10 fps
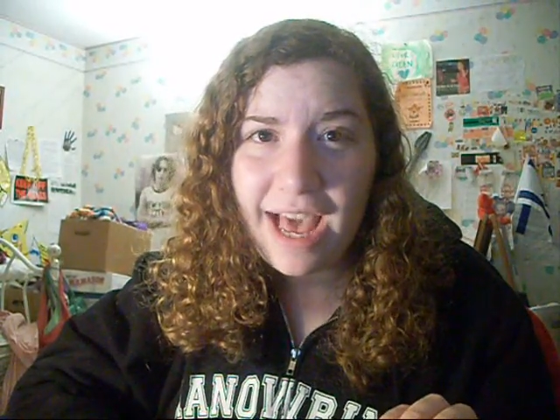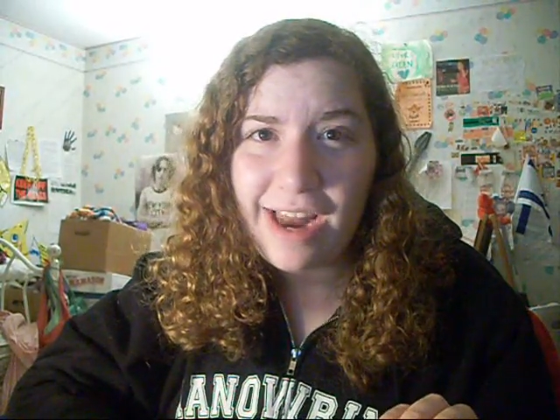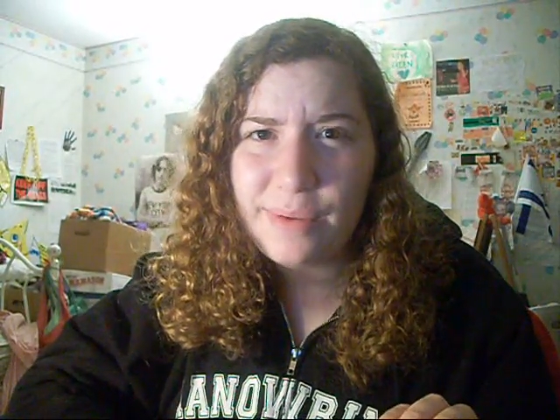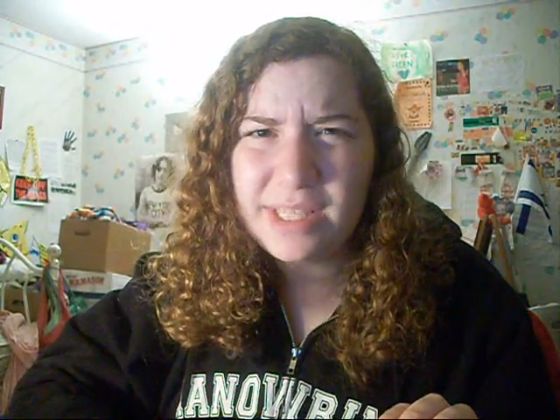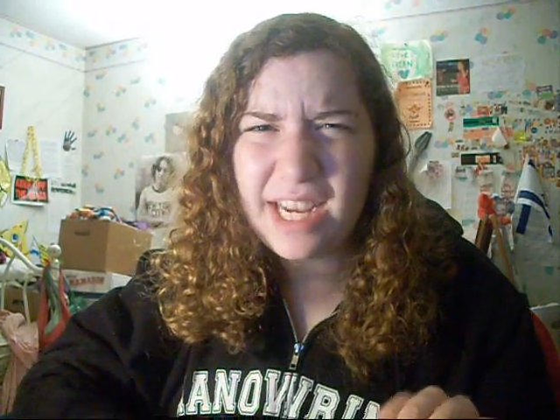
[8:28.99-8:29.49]

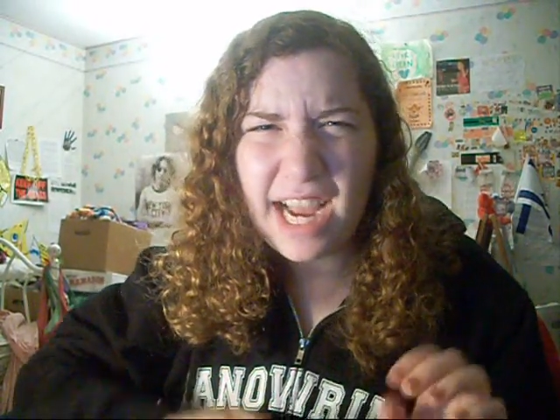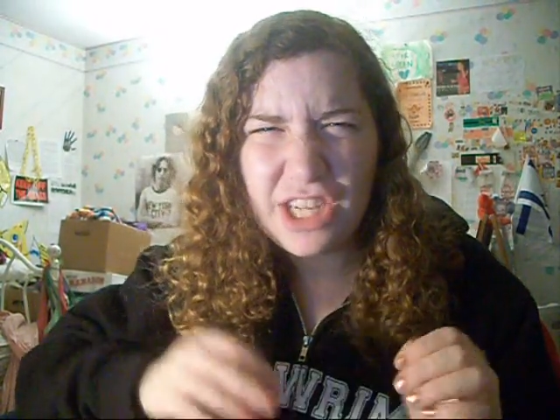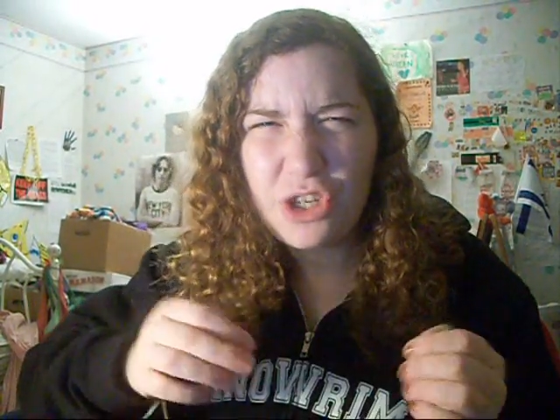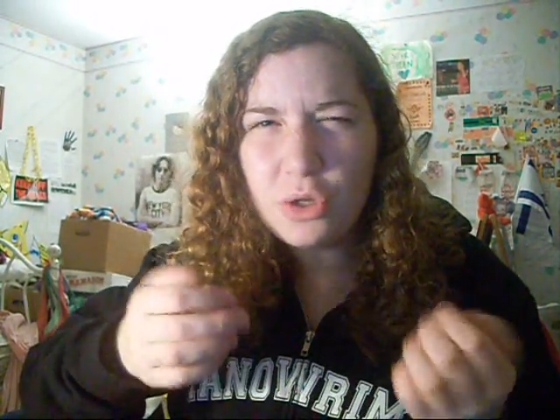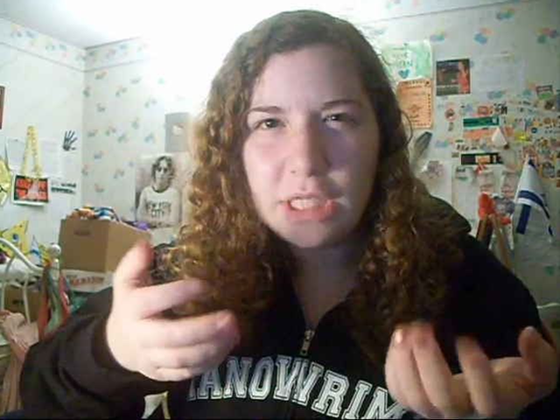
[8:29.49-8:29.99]
And I was like,
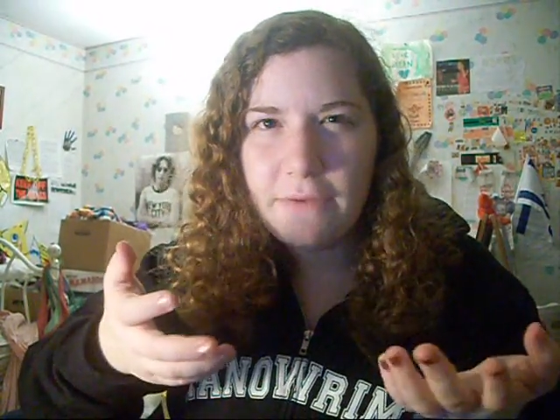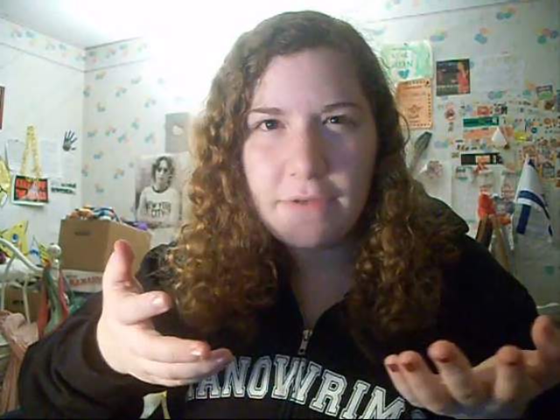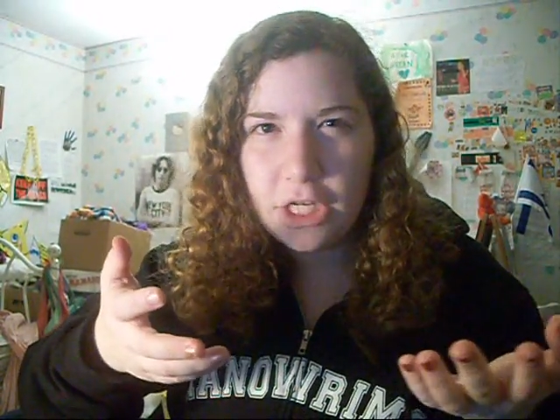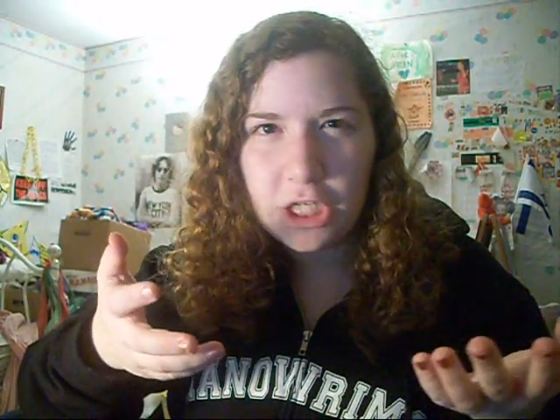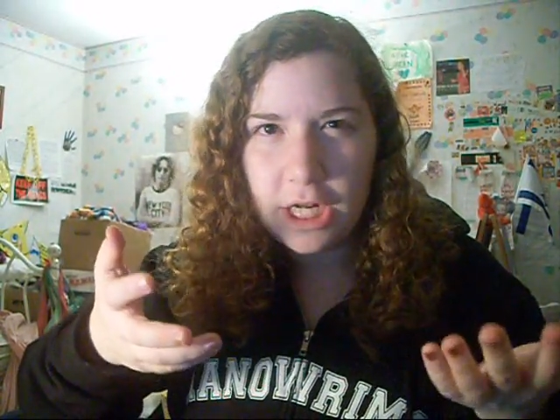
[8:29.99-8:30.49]
I should totally
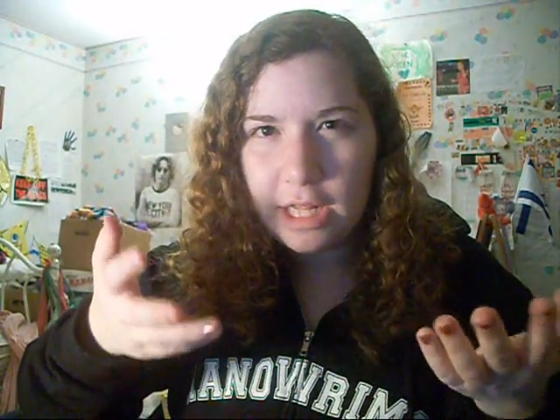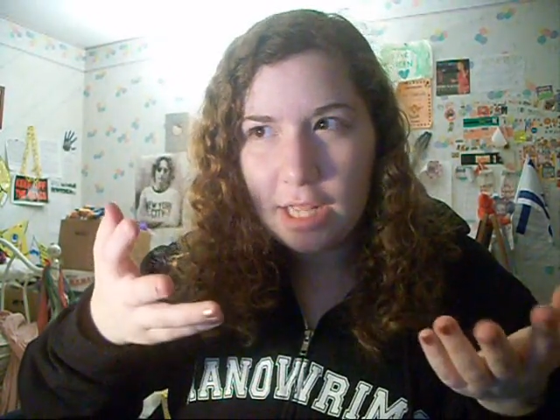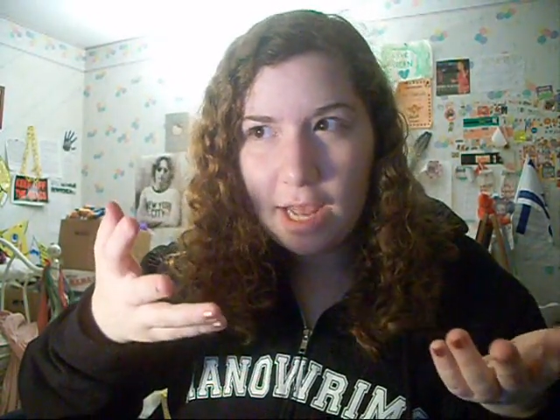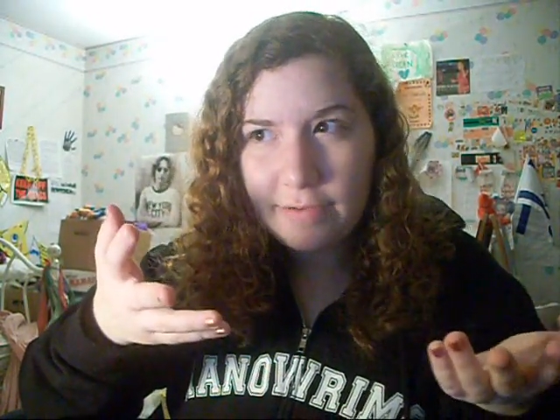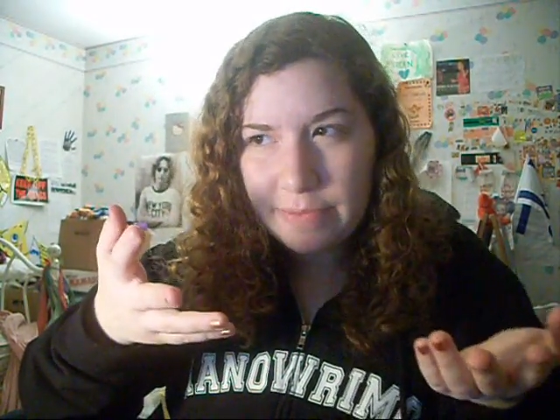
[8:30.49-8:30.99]
finish it and
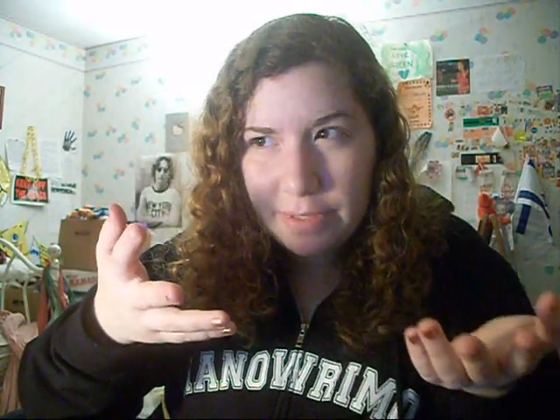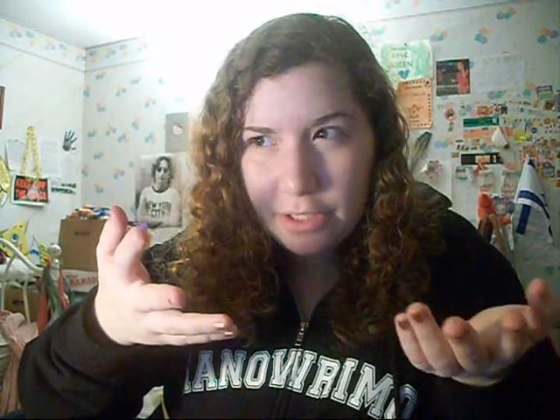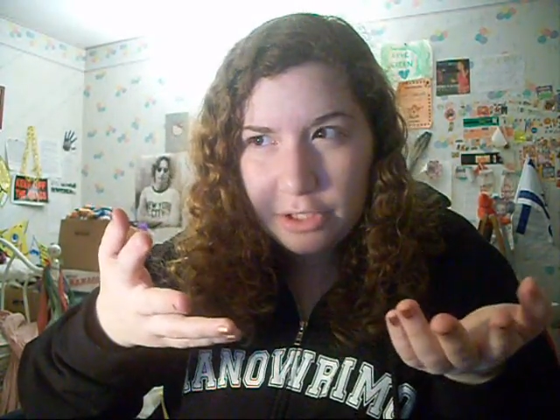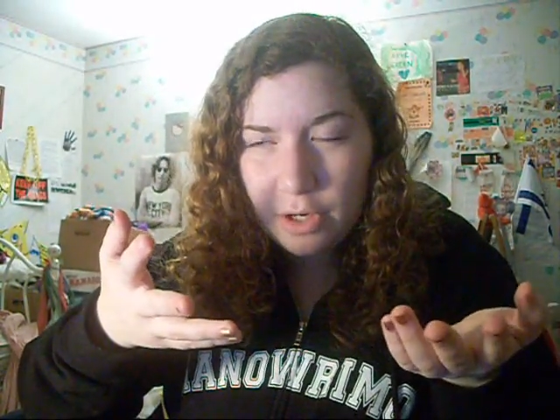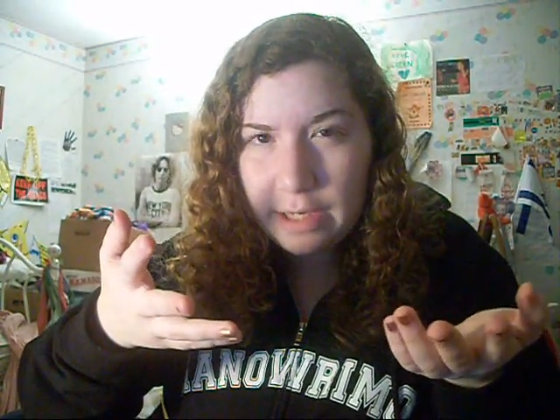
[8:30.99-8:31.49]
then have something
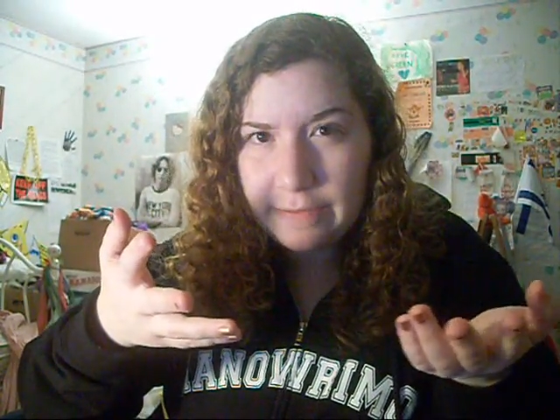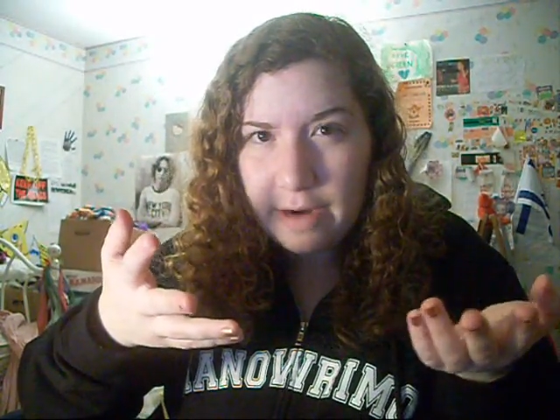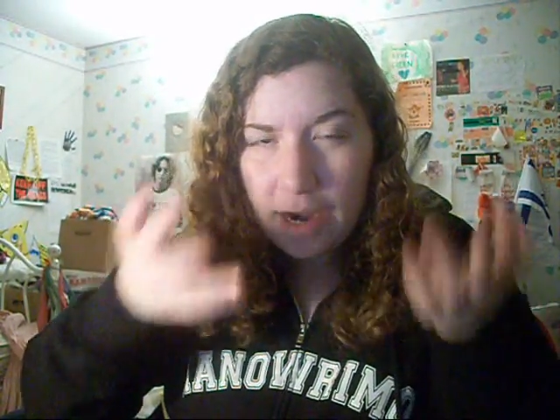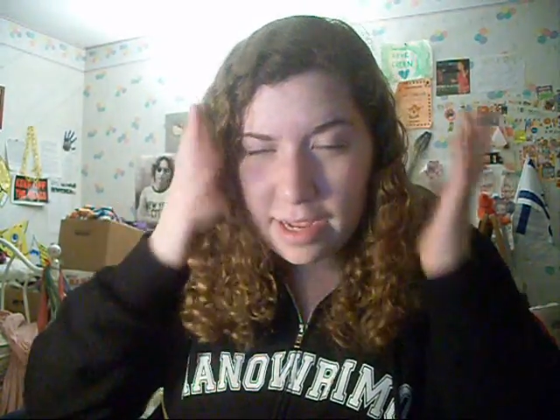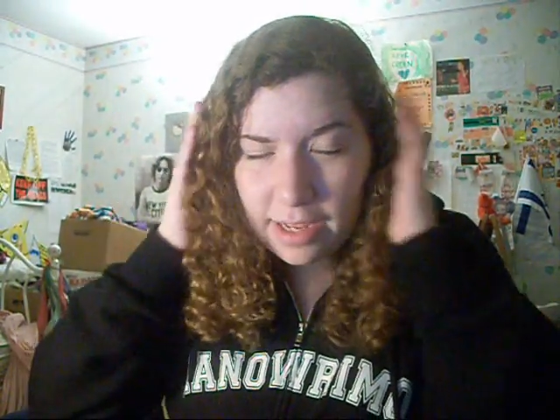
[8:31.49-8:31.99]
to show on
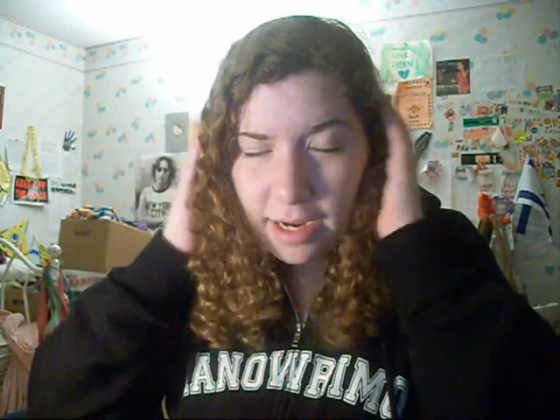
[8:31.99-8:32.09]
Friday,